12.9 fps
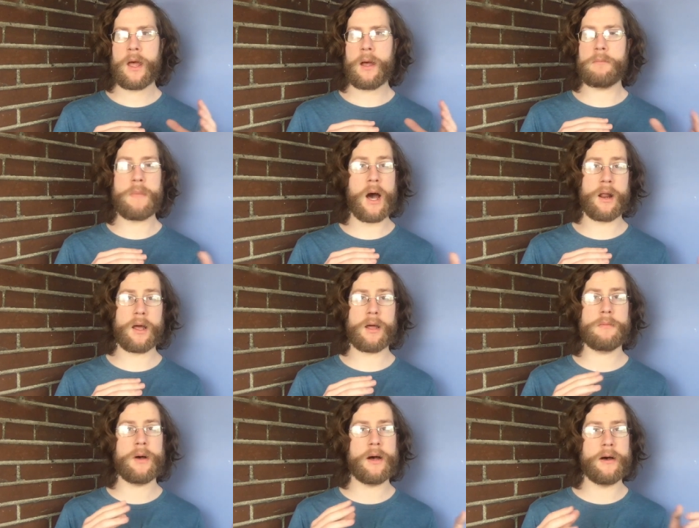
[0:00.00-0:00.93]
a
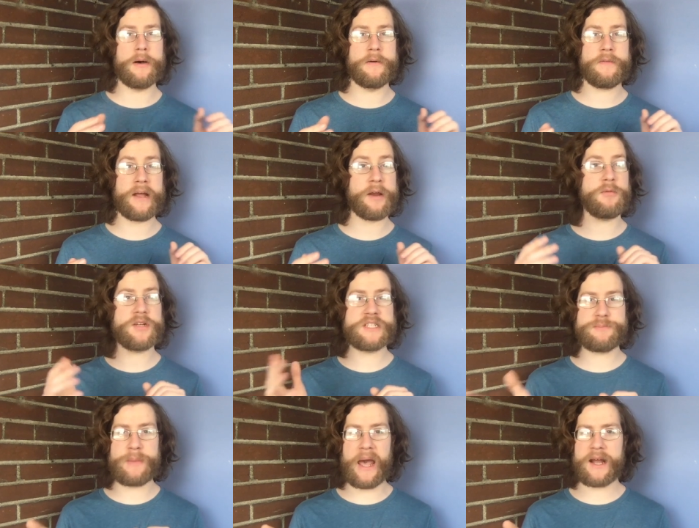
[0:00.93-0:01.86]
modicum of like
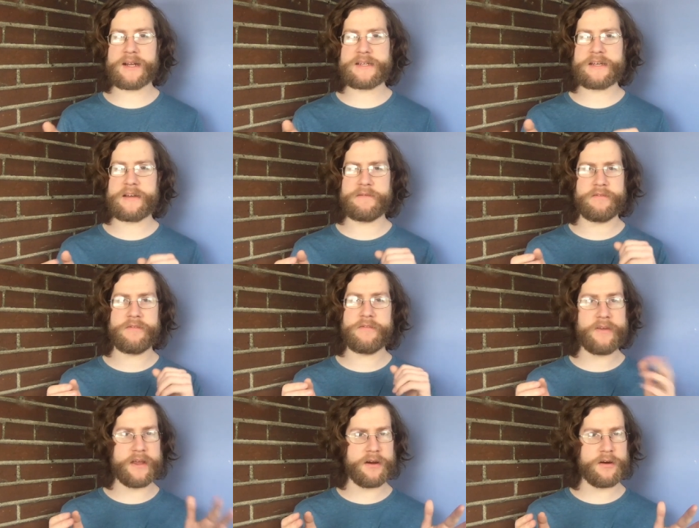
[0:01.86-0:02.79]
respect and
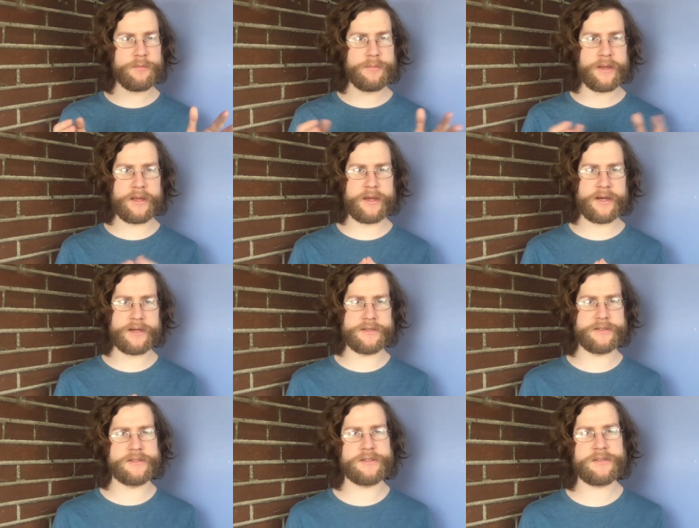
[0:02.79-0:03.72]
fear
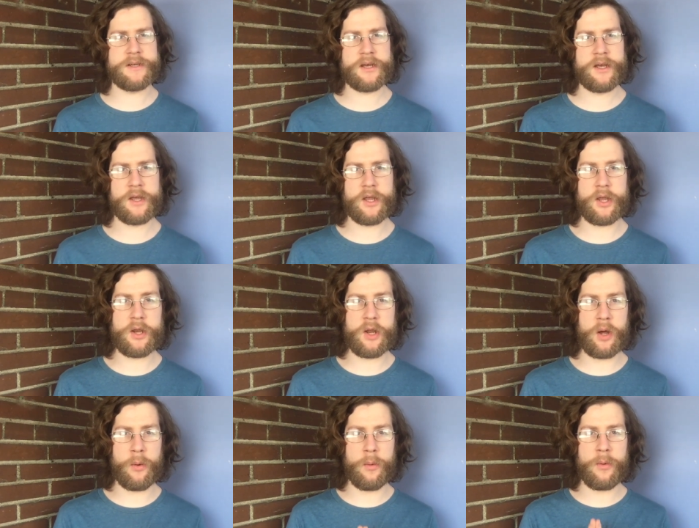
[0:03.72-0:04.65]
because, you
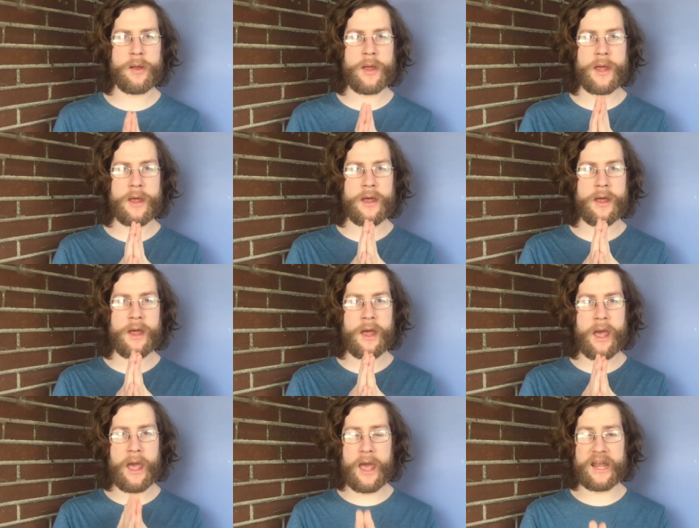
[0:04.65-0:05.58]
know,
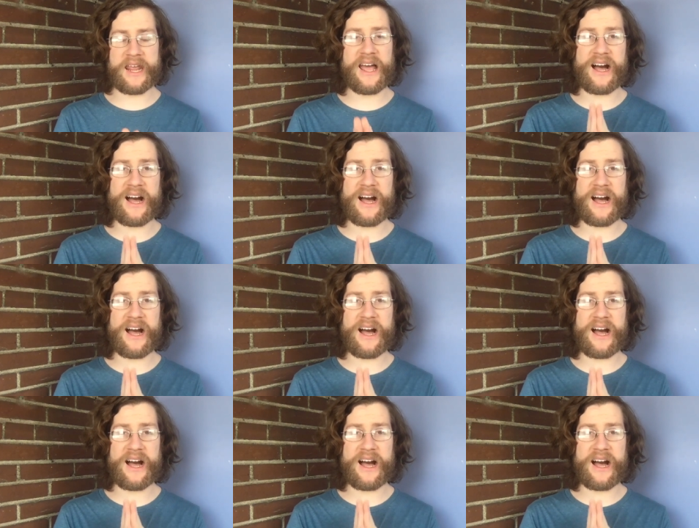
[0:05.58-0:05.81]
any